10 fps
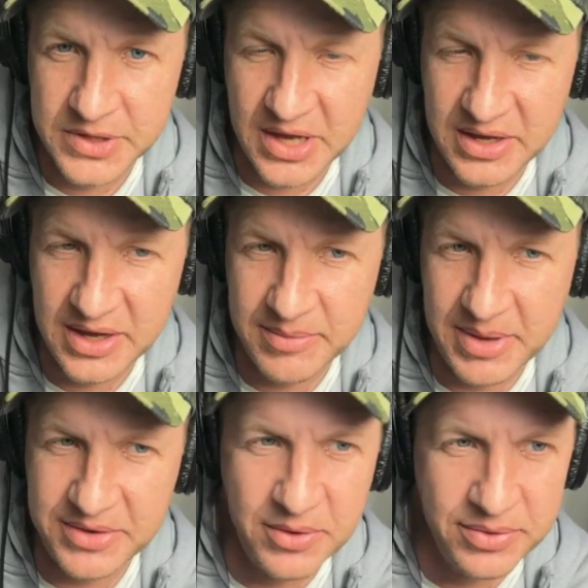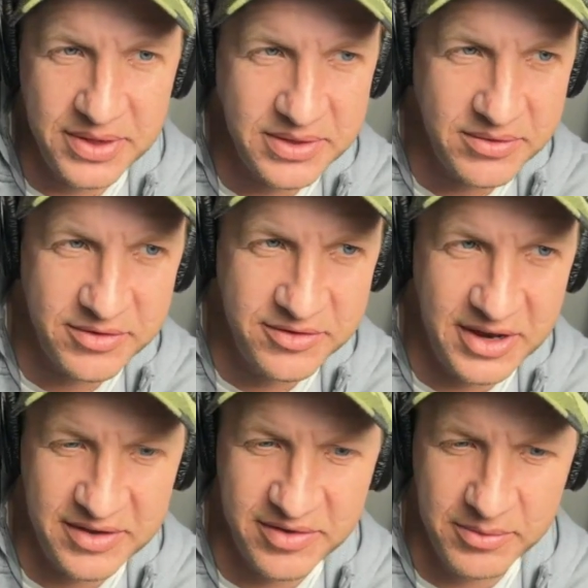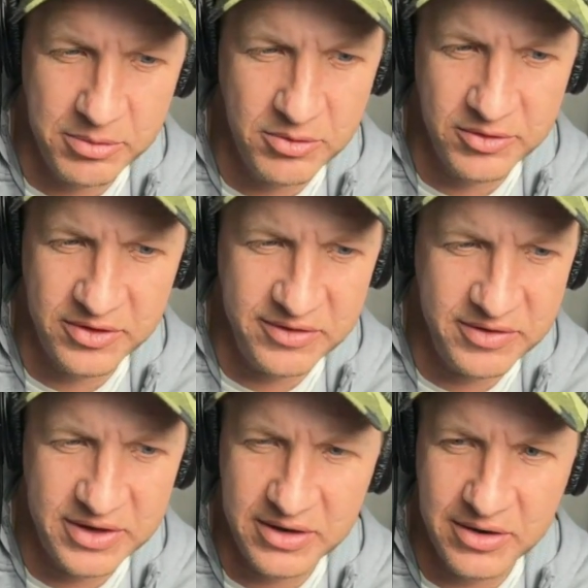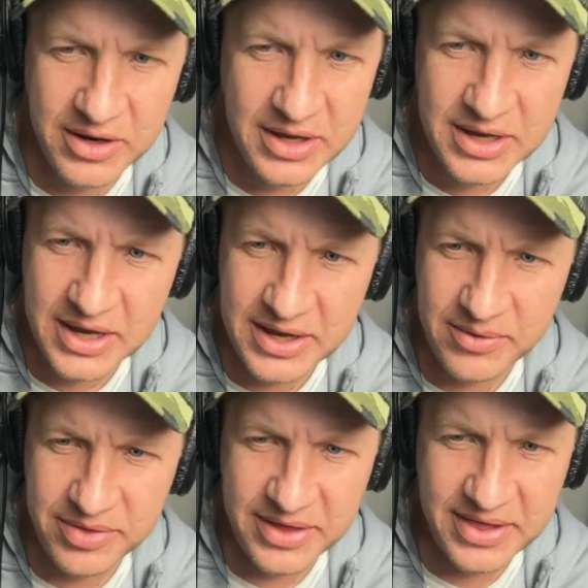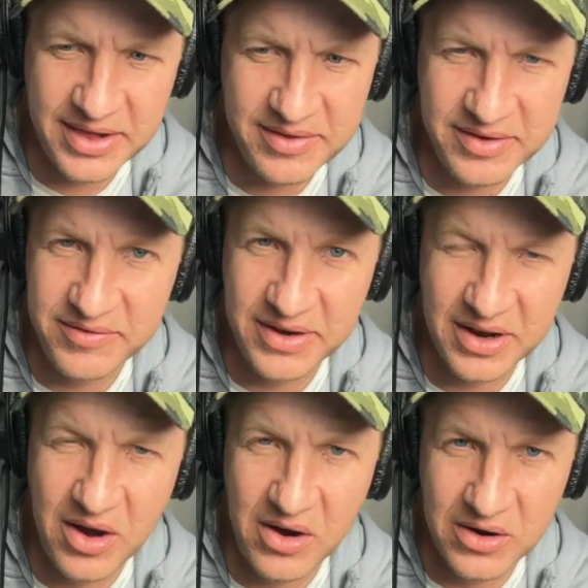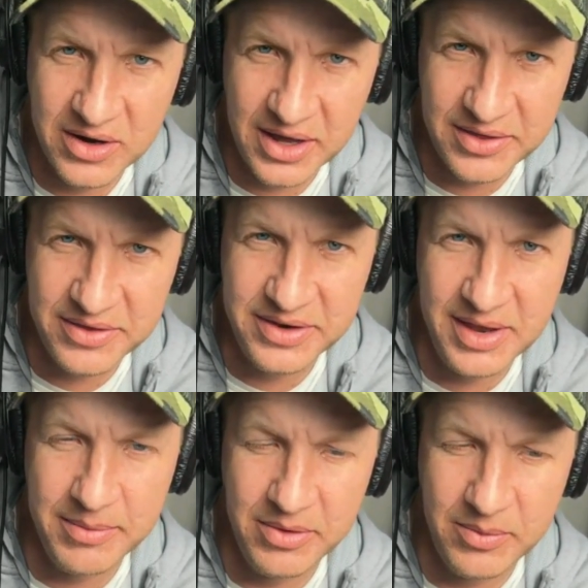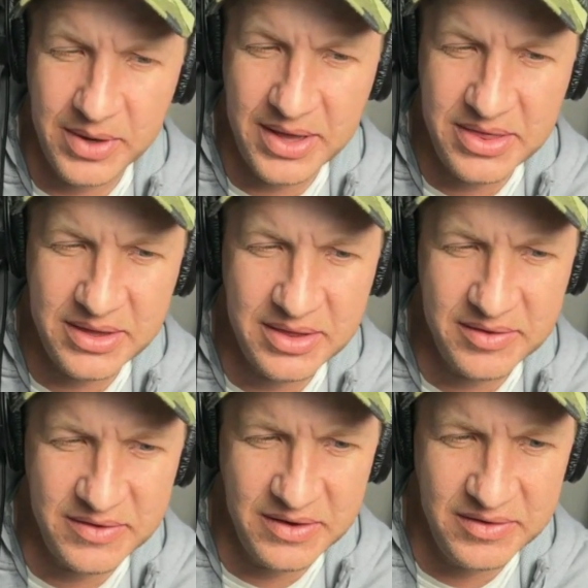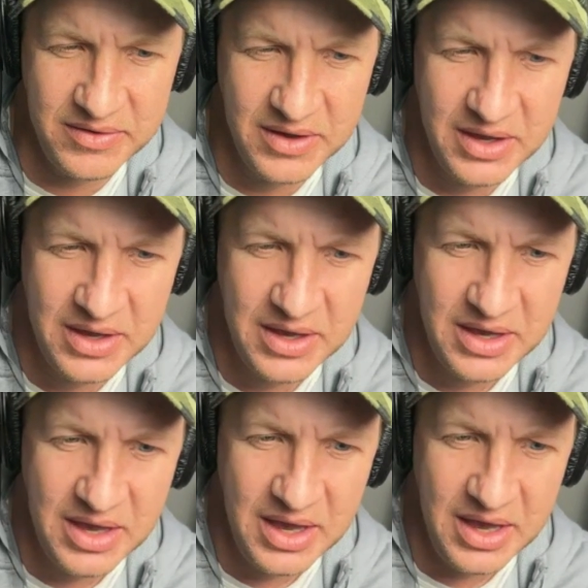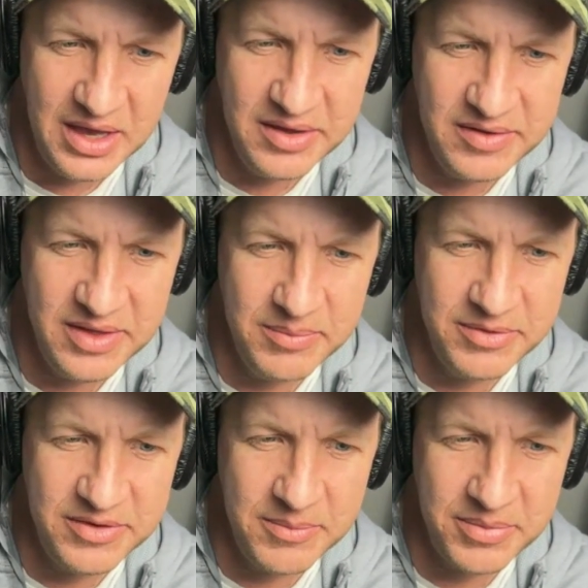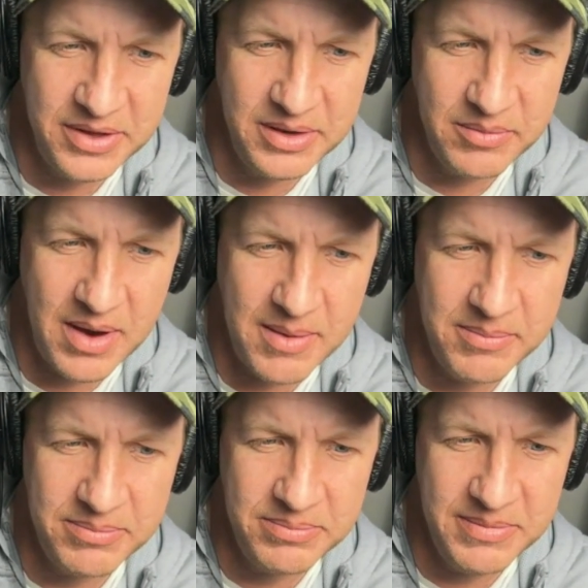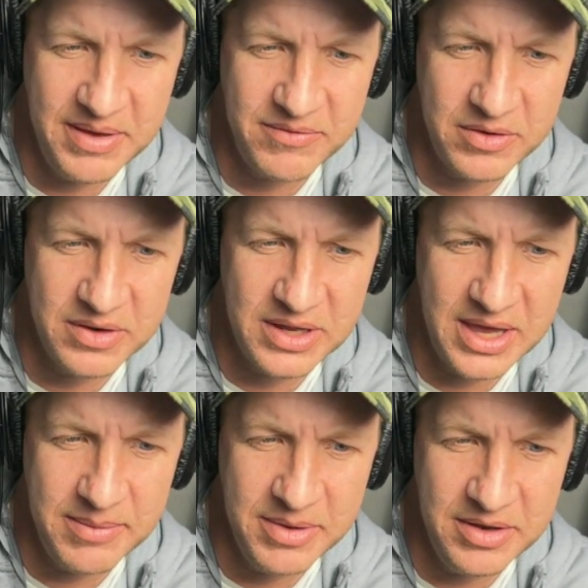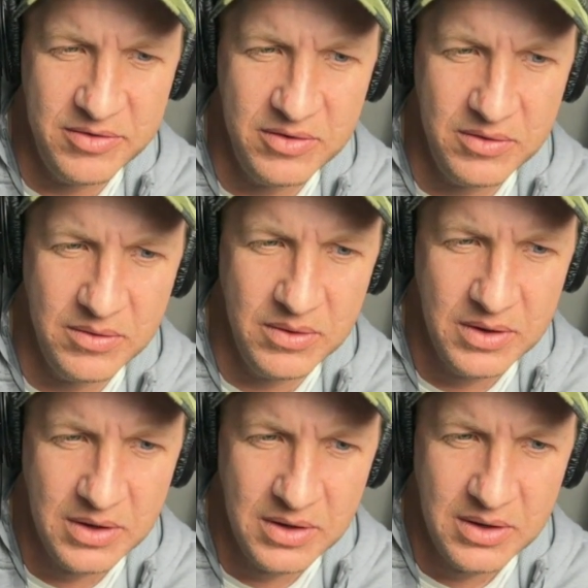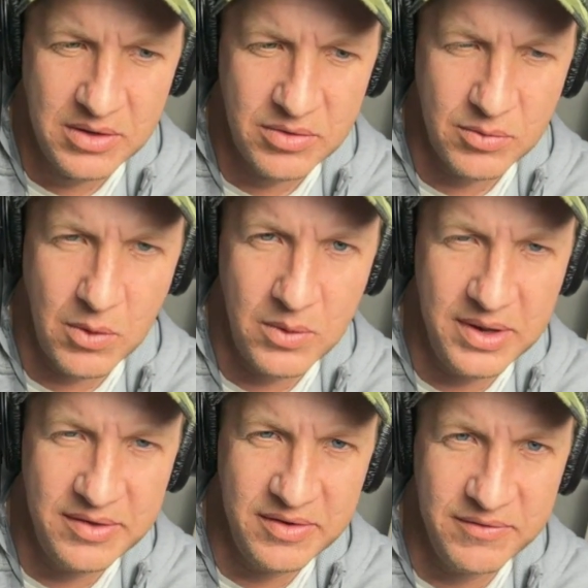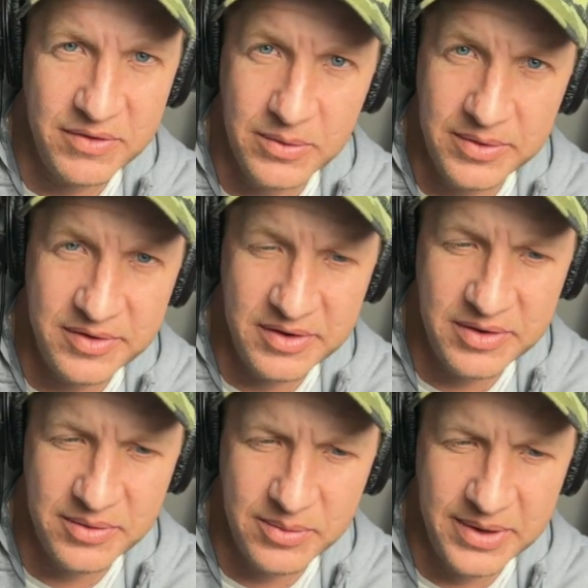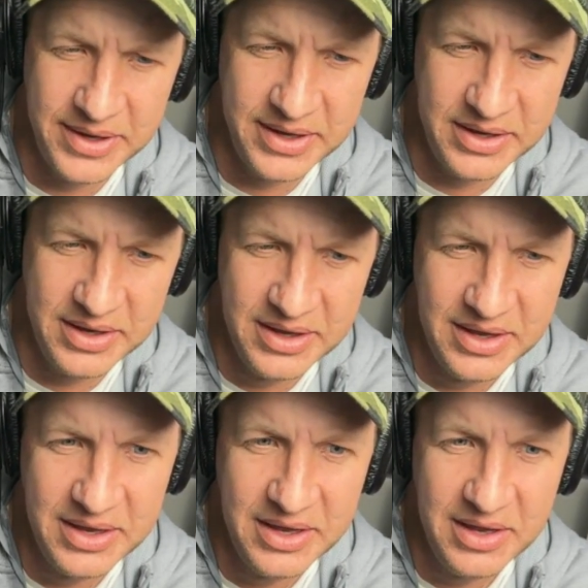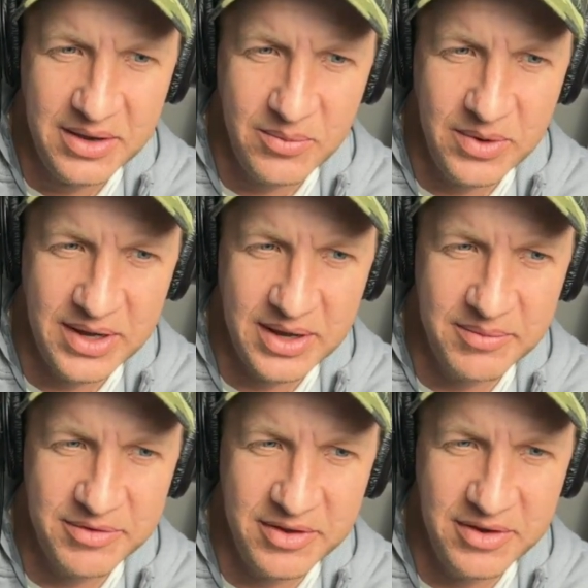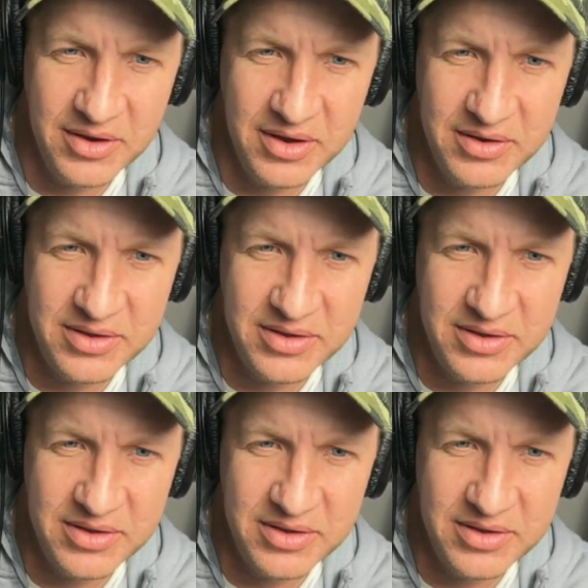I don't think there's a chance of the Brewers leaving here. I don't think that's even a card on the table. What I think this is them simply, Rob Manfred came in to throw his influence into the ring when it comes to you